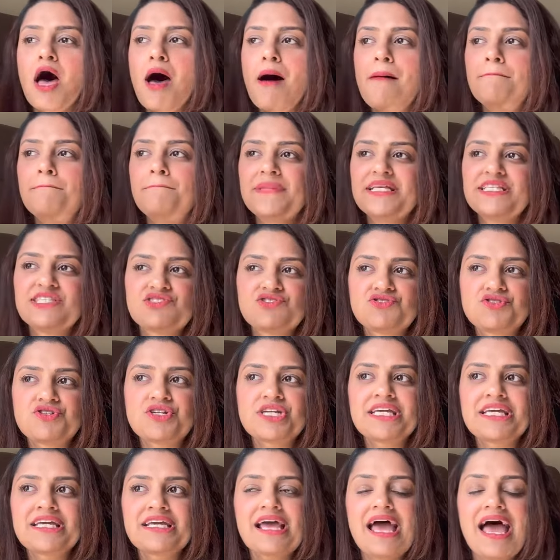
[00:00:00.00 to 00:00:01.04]

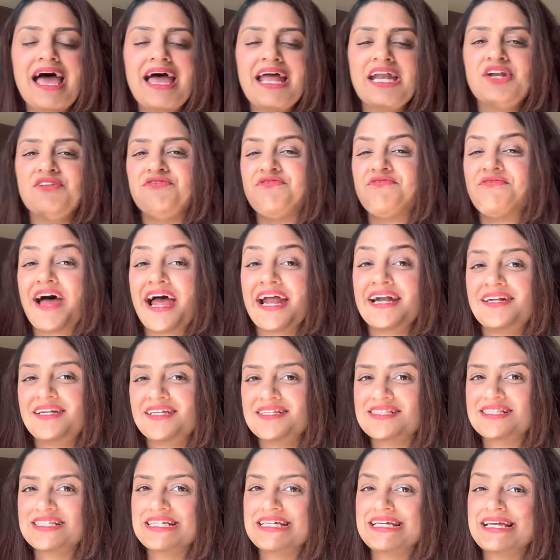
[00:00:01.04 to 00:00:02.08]
mystery and
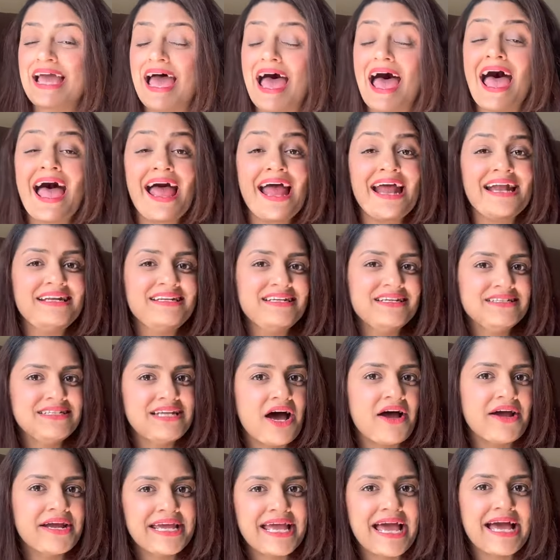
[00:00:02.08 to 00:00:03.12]
fantasy and
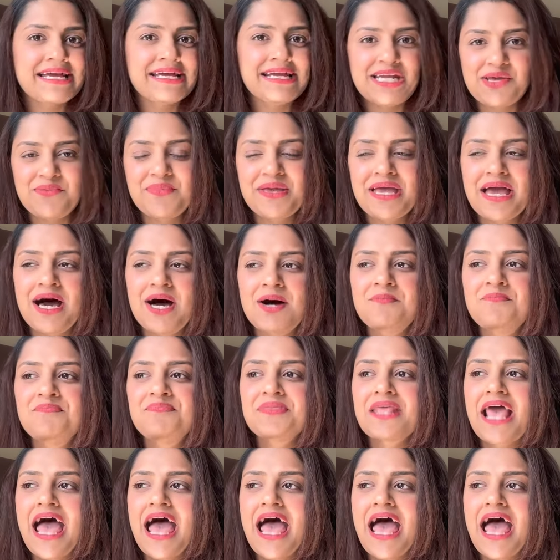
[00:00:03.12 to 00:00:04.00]
dark academia.